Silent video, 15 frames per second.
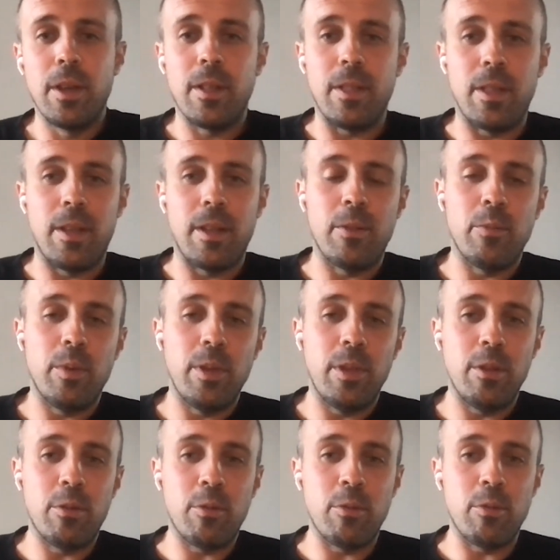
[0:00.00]
Then we
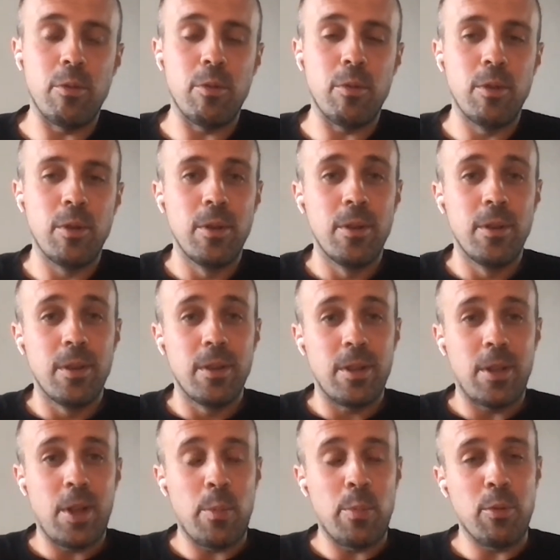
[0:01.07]
need to
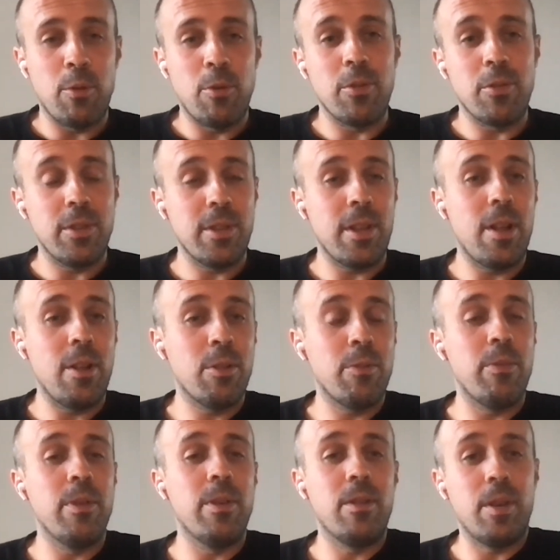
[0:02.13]
upload results
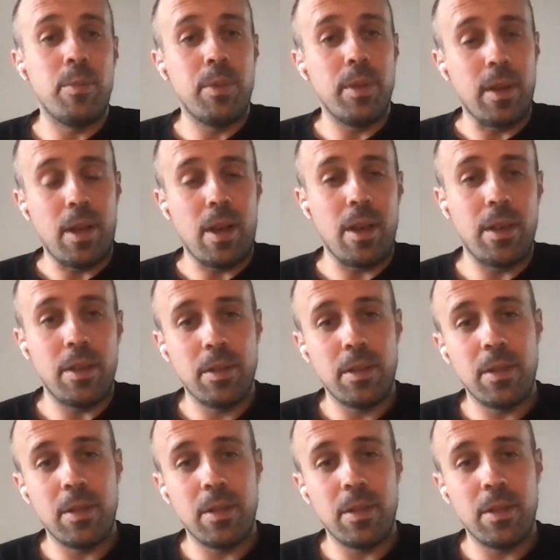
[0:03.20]
via API.